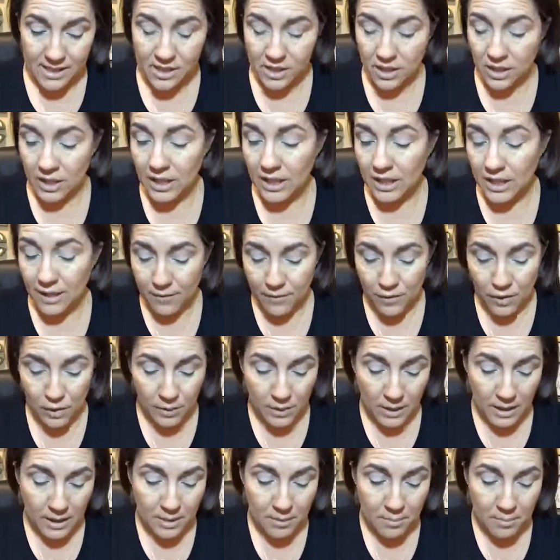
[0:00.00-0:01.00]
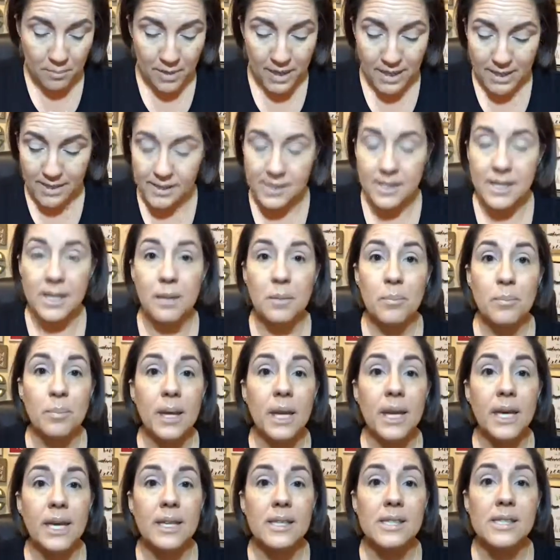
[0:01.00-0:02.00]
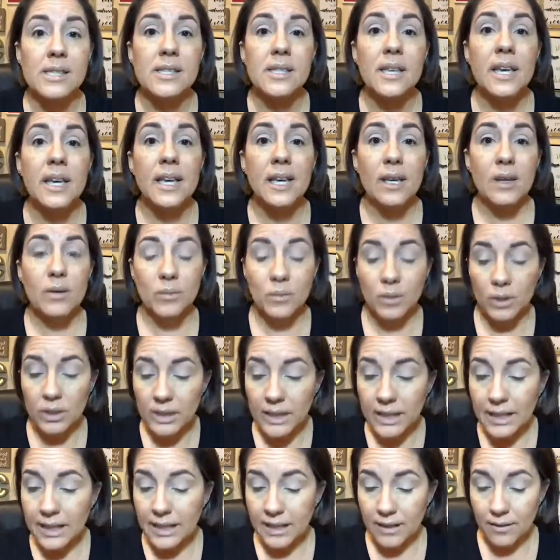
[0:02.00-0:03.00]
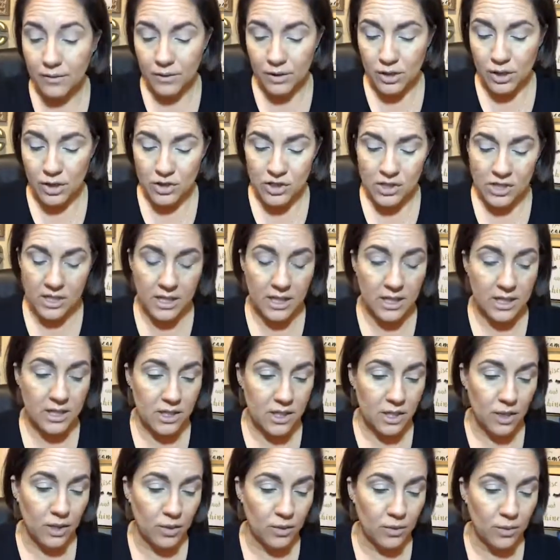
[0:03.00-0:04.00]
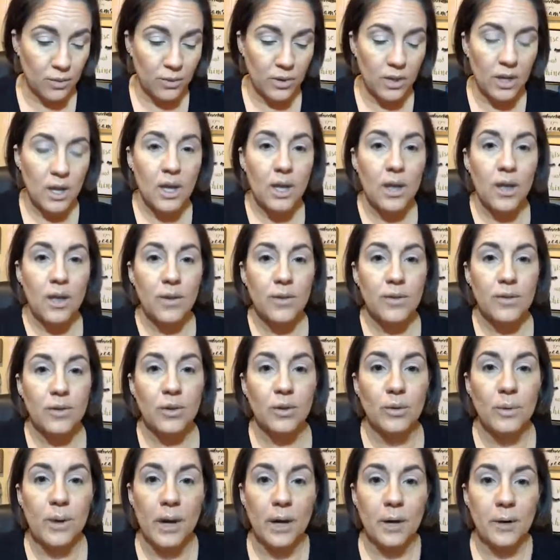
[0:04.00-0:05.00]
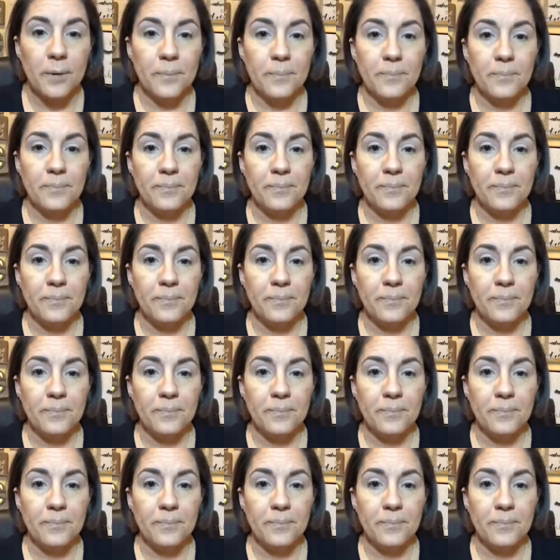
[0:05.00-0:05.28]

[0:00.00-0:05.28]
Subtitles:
going to give you an amazing base, really even your skin tone throughout.